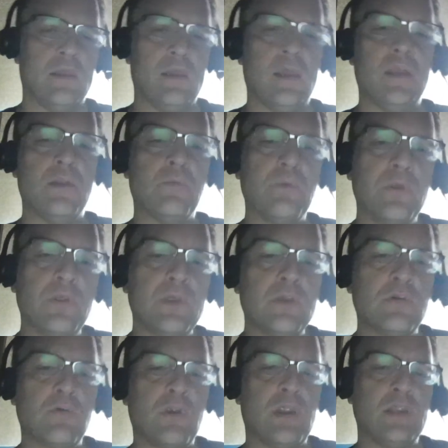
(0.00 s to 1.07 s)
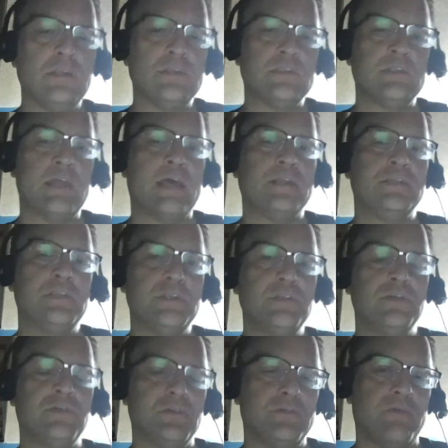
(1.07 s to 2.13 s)
And it really creates that
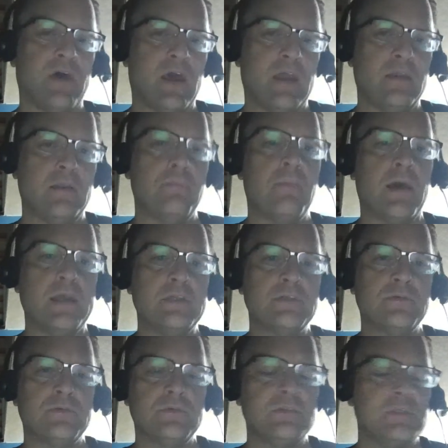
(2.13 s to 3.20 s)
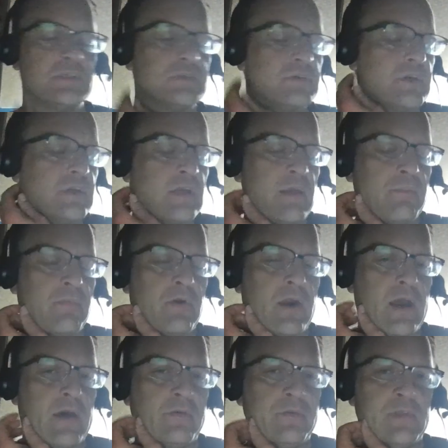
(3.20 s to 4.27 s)
digital divide. In my school district, I'm
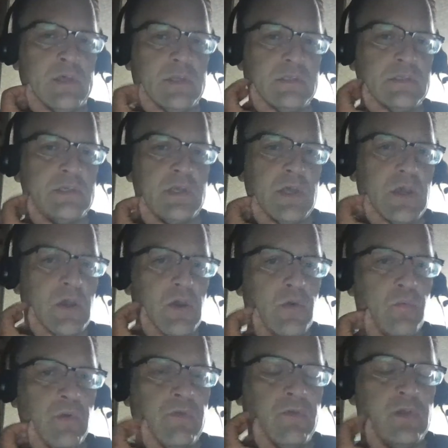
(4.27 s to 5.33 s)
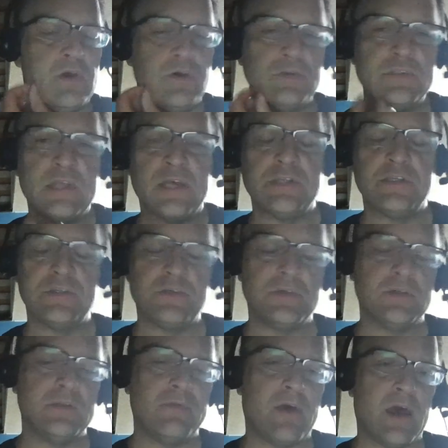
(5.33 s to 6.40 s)
proud that we've closed that
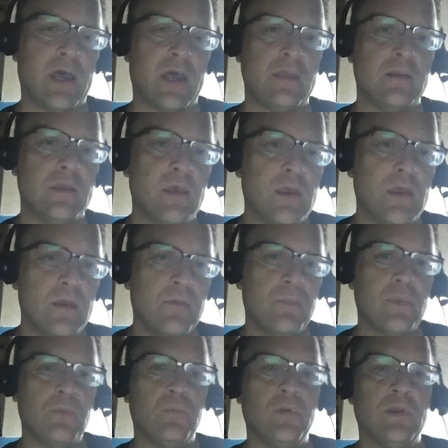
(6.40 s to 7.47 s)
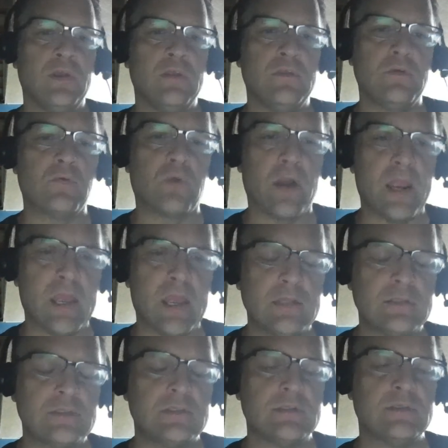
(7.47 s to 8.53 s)
digital divide with
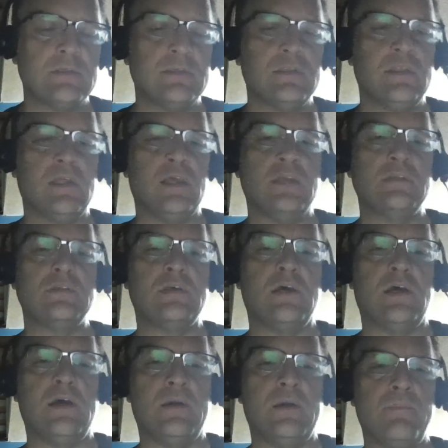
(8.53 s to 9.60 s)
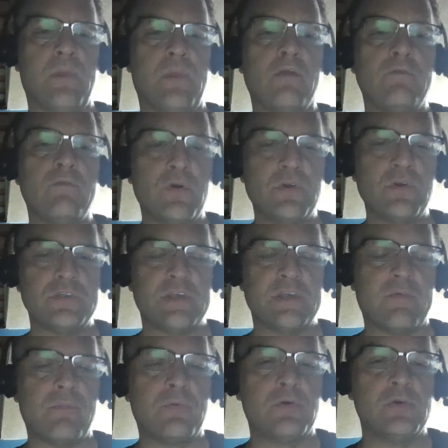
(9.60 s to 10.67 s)
grants that our voters
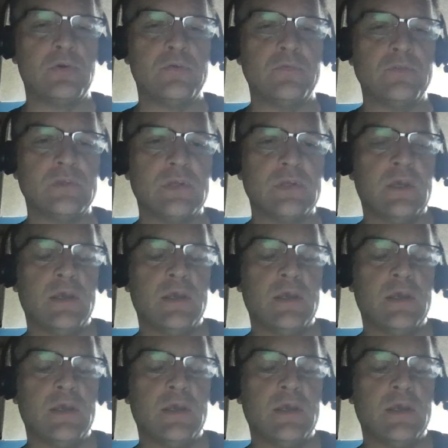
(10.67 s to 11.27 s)
have approved